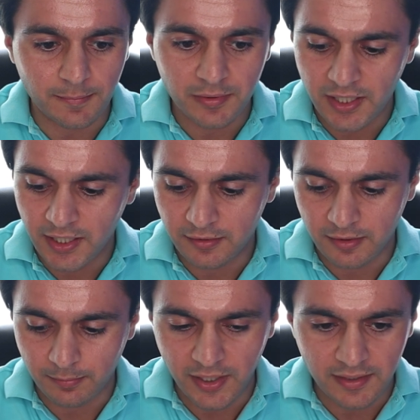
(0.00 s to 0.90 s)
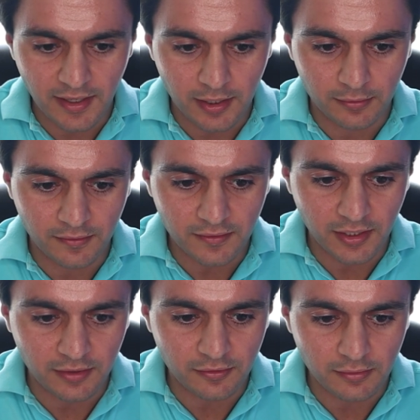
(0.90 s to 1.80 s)
API under breakdowns
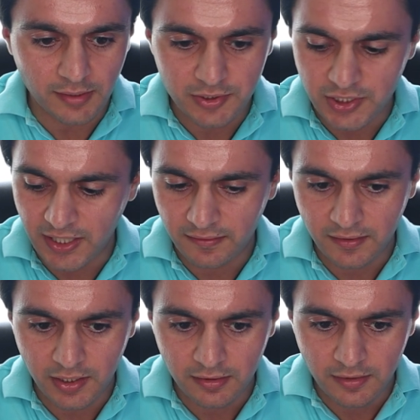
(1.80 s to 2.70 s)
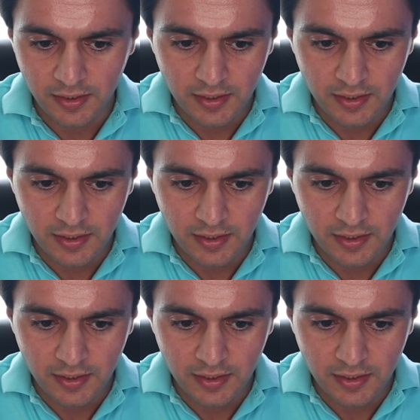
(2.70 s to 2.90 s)
and do image asset.